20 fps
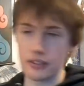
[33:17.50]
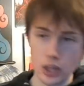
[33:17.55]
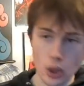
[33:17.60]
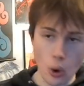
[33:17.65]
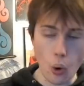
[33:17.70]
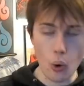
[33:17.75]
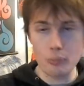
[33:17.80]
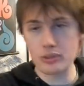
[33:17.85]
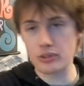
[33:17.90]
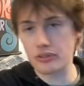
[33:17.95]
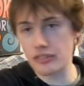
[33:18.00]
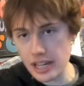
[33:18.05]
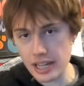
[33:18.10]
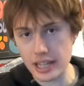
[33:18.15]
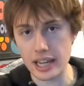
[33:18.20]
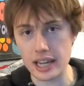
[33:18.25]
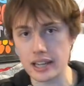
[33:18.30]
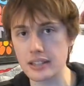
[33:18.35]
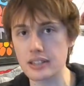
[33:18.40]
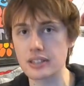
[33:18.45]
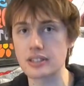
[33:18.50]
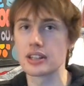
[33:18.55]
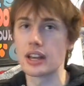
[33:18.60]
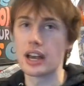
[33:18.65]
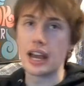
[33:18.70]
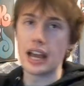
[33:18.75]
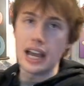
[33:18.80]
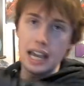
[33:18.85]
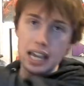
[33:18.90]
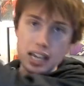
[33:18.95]
Jomsvikings.
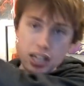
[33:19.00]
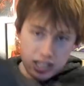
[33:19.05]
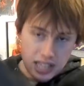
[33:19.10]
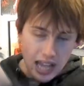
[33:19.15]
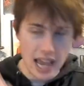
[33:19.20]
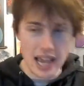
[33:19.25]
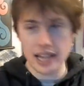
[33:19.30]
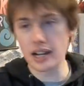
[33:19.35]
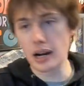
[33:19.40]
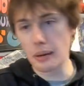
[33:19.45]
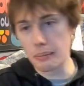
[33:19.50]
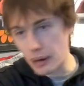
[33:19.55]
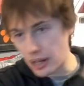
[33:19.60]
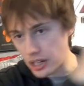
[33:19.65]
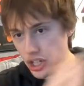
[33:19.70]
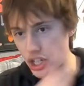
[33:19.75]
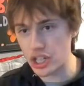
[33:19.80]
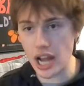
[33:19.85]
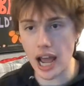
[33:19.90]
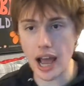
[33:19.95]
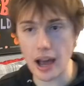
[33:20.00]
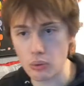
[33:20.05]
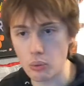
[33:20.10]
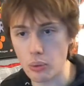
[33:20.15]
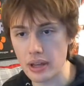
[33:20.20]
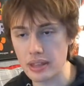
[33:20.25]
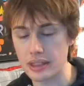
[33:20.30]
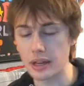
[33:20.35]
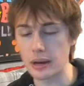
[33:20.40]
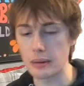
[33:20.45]
He's taken a bunch down
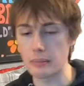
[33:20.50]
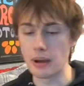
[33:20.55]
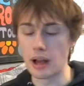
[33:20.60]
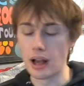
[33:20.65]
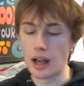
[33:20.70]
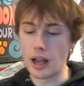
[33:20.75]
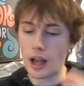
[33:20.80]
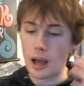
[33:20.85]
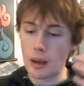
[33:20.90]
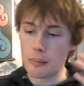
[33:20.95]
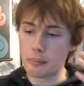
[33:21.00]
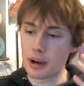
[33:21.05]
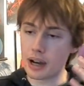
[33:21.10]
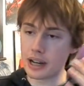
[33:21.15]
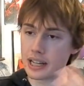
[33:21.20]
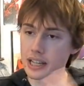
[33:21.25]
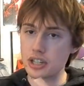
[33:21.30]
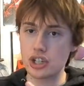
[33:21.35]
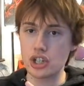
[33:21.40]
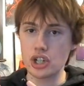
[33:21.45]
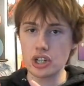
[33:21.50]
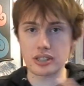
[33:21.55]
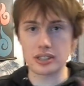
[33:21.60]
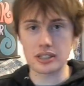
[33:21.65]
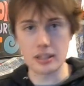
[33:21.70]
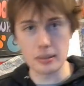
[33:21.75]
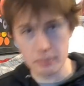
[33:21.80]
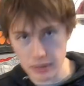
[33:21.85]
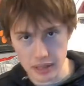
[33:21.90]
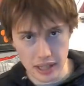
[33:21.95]
with him, but he's just
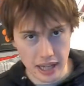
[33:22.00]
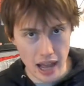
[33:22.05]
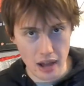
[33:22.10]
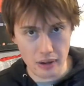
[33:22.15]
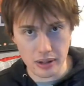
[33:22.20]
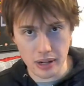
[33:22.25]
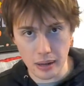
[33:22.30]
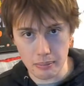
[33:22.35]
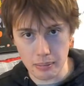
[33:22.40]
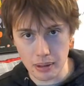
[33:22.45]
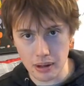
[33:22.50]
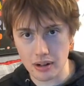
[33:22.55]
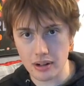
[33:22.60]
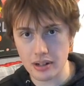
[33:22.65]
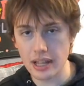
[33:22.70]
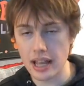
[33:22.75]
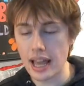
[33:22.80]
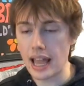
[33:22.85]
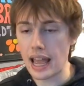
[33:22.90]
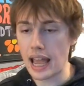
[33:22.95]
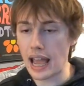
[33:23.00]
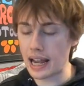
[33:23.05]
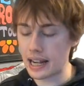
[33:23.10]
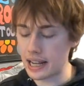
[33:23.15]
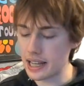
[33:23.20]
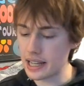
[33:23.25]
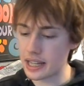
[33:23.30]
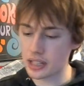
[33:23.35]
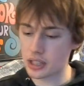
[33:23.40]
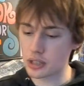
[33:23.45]
simply outnumbered. And
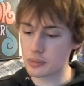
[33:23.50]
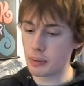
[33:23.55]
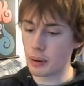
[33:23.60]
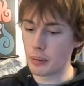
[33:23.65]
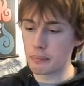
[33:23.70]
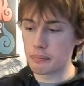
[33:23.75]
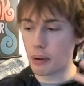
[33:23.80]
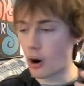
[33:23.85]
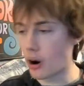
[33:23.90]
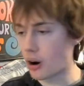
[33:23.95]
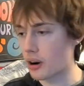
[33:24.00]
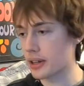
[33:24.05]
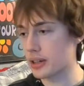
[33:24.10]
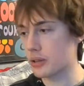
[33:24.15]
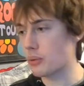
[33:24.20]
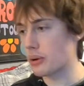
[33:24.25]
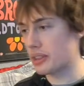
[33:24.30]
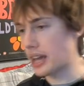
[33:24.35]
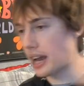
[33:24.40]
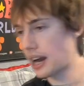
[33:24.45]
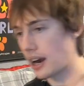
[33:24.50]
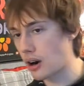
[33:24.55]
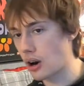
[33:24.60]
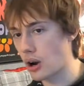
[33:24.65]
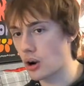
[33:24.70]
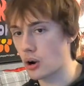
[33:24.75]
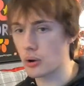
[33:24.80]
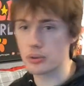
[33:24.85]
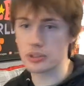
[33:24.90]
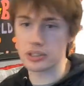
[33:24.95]
he gets bombarded with
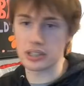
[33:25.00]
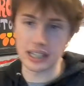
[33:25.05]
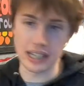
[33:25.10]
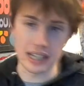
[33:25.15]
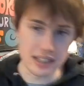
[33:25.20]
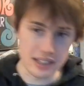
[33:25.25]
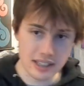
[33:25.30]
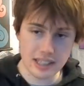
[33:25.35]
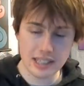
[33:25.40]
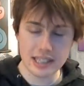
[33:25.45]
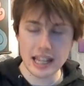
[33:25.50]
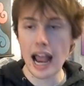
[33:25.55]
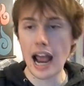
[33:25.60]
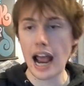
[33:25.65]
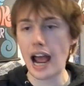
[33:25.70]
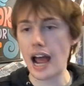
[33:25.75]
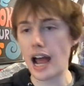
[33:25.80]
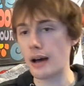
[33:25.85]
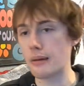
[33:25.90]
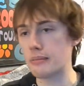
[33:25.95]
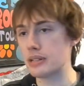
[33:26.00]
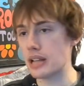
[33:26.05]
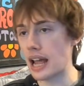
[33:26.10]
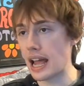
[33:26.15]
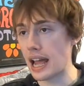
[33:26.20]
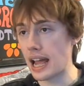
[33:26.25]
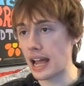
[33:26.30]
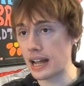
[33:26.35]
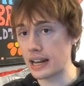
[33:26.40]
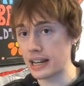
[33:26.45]
arrows and gets stabbed,
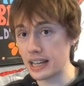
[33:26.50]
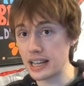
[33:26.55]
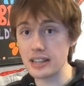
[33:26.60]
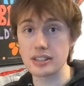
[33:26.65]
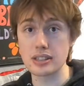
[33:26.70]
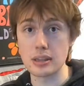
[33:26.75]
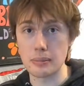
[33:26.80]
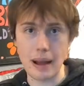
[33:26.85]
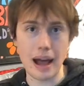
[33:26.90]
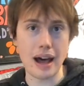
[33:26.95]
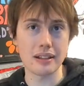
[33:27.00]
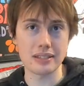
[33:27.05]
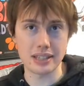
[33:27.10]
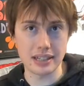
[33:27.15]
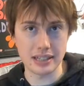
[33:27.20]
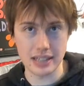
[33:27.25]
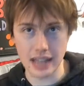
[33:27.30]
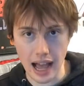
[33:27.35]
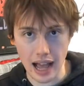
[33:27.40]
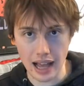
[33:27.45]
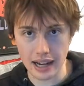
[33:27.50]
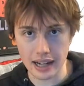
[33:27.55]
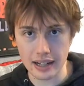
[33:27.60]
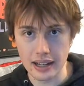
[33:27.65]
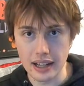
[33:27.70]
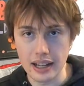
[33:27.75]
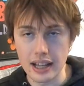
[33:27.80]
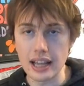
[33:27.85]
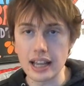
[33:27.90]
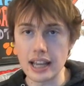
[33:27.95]
and he's about to die.
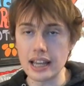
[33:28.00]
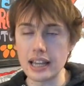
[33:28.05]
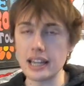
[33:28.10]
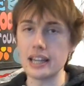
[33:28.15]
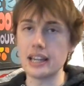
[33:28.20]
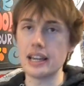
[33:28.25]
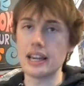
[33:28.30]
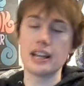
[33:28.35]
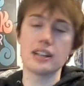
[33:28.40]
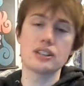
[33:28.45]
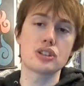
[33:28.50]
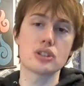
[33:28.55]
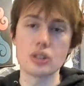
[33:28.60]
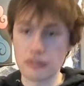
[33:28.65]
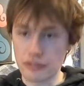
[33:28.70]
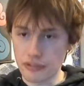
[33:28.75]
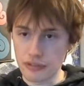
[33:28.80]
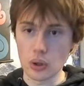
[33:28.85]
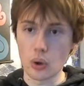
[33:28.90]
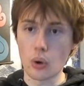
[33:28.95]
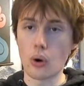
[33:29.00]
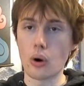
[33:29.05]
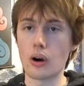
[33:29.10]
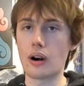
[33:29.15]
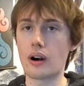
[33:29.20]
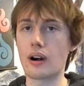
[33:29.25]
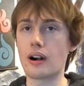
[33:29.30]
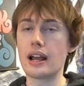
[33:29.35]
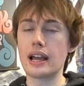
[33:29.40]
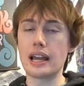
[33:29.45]
He hits the
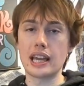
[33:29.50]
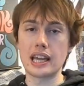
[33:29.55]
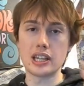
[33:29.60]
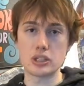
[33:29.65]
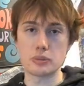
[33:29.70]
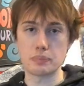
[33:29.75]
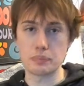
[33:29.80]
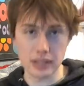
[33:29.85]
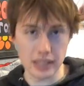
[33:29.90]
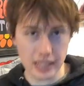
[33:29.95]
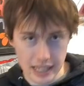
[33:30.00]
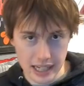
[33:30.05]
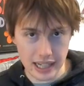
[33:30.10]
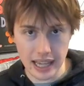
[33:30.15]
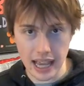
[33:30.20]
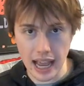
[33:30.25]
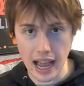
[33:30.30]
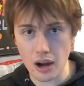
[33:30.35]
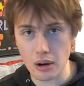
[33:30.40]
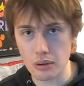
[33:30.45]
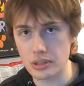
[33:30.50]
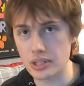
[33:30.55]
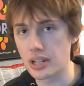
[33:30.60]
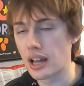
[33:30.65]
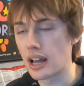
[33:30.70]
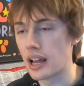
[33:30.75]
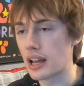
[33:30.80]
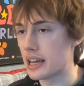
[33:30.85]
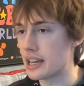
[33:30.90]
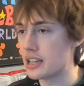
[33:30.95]
floor, he's bleeding out,
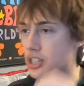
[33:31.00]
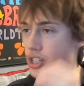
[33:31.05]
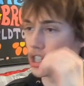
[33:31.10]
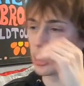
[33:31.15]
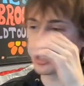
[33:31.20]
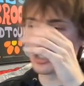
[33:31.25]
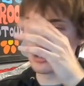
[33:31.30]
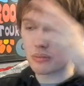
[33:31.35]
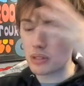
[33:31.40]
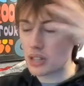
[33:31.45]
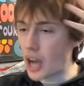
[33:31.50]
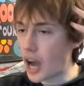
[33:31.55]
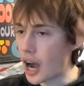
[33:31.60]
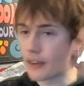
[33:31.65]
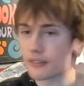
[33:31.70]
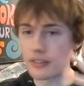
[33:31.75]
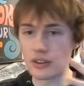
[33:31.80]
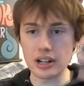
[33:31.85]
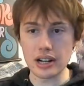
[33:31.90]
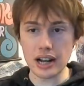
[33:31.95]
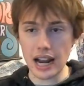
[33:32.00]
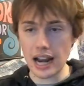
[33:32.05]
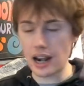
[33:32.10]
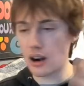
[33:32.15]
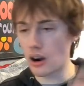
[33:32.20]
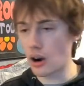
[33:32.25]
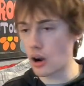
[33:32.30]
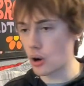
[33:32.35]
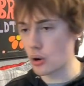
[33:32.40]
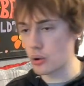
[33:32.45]
he's just covered in
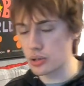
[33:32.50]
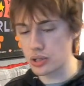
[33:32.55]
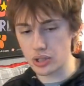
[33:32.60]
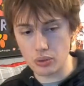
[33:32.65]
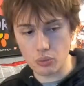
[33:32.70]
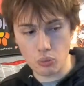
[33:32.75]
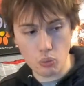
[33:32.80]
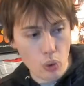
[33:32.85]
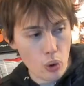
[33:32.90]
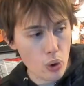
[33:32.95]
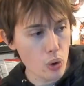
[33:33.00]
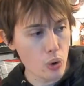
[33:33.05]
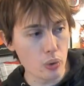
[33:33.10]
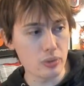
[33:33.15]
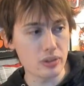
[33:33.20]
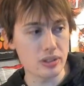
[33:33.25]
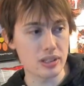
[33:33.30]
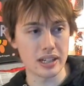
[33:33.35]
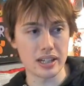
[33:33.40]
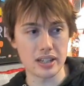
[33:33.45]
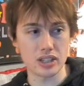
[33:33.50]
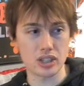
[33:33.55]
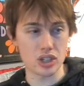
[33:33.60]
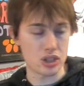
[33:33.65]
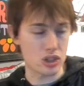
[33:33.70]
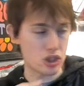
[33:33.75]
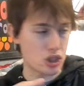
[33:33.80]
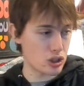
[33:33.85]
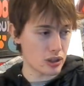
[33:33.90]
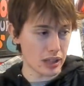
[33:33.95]
arrows and wounds, and he's
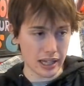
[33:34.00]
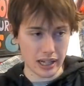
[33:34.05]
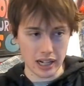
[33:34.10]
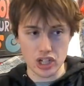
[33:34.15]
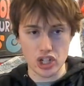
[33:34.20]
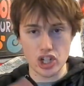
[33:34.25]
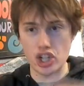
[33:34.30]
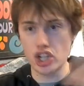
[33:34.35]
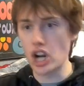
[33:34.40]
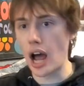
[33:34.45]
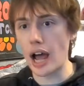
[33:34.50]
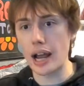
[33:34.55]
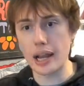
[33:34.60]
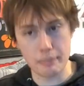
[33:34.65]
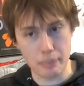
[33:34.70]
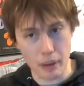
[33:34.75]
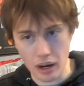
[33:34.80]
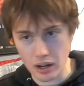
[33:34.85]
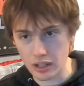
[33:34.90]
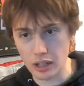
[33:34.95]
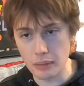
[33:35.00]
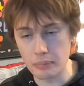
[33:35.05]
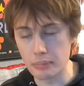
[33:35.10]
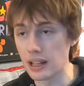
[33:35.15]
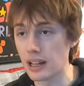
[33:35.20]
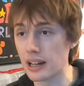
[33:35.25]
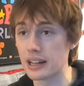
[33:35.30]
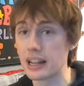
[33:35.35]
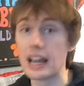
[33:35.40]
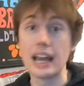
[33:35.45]
just like a giant puddle of
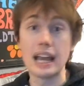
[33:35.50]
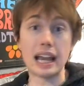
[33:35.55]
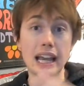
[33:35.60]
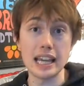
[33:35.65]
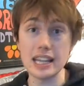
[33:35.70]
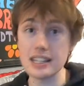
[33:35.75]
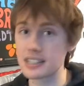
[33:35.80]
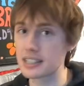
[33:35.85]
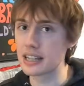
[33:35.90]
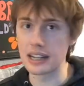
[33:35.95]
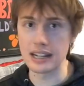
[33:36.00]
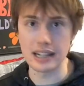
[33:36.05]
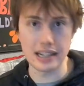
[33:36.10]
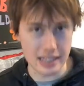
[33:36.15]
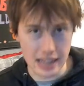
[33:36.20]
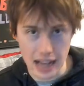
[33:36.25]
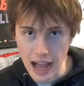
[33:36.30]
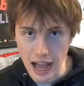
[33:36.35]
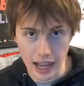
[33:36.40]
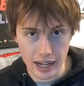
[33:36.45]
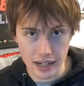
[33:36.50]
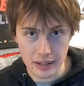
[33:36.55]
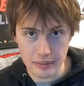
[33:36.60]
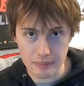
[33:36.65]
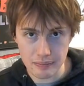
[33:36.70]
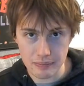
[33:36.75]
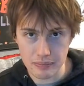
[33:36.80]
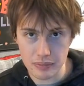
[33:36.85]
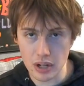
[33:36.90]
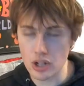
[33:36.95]
blood. He's gonna die.
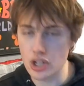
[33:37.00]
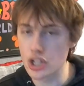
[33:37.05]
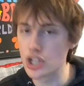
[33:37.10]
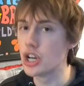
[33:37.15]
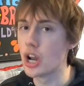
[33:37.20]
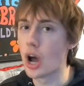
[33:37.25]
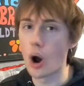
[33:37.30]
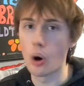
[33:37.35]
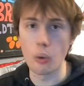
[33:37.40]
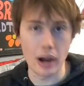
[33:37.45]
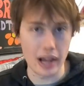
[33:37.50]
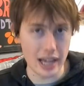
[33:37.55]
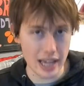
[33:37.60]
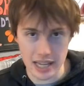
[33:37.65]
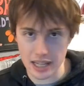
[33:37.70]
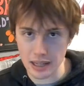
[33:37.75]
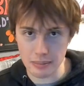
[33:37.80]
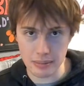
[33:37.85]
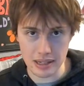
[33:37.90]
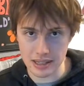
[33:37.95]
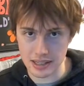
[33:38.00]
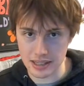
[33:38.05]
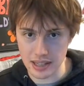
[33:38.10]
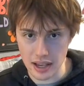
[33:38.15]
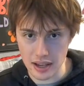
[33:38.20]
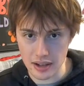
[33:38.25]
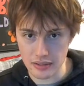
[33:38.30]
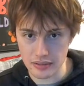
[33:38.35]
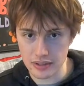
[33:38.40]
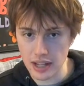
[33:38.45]
There's no way he can be
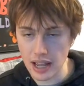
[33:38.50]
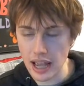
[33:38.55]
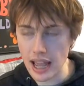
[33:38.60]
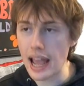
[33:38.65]
saved.